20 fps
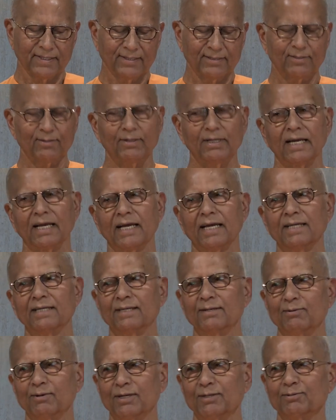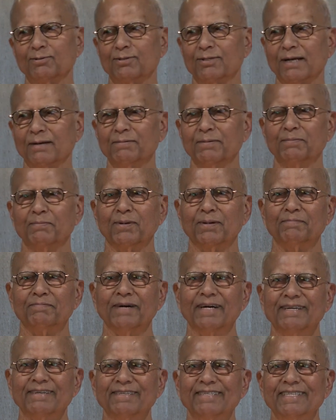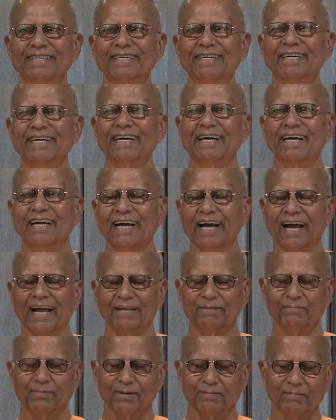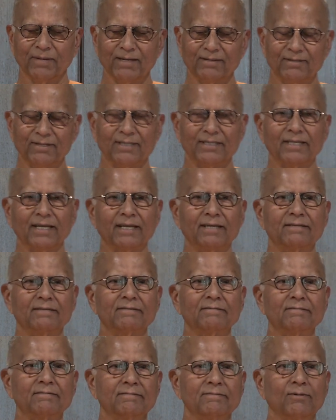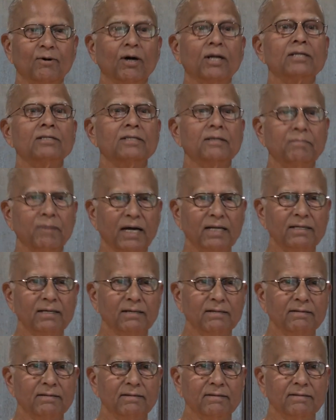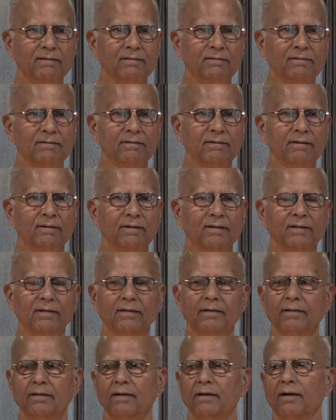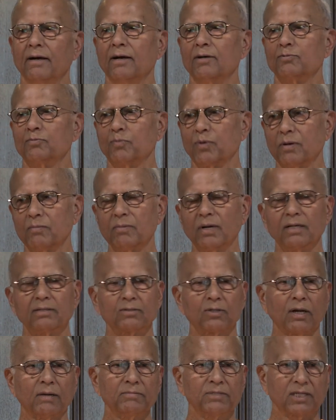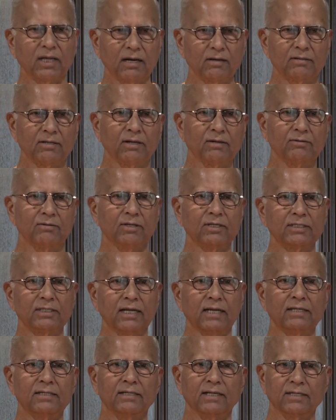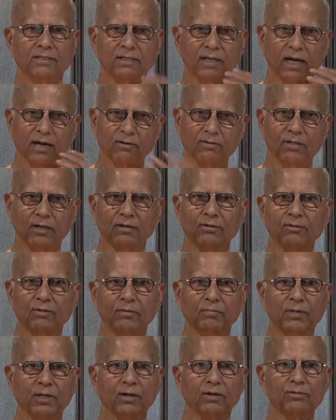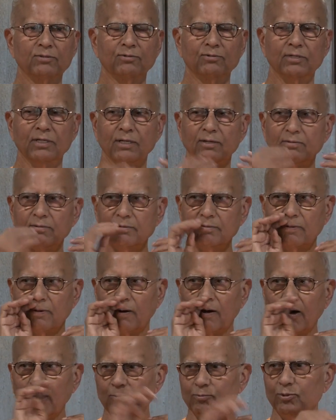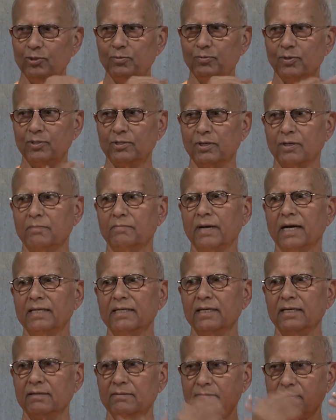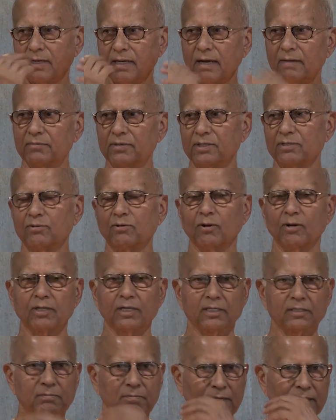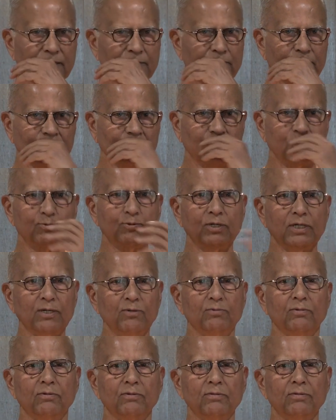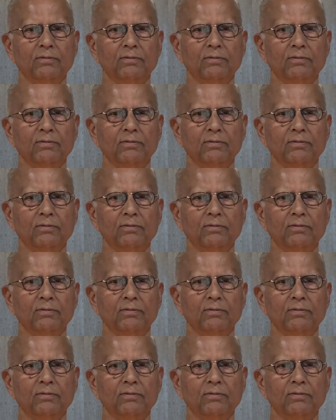So again he went to Swami Brahmananda and Brahmananda said, where is the money? Brahma, Swami Sharadananda says that Sharadananda belongs to you, all Udbodhan money, Ramakrishna Ojas money belong to you.